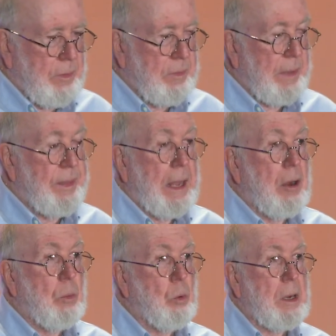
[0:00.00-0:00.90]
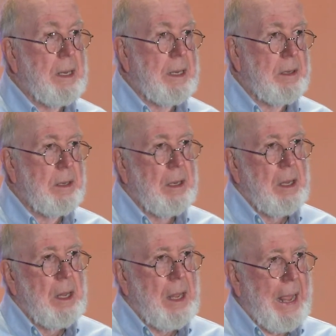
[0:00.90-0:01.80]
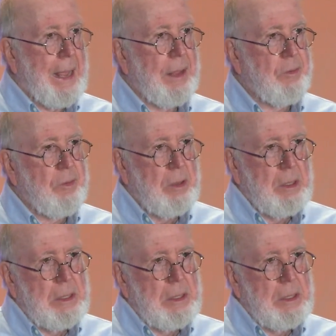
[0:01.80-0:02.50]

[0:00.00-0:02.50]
is that they are working as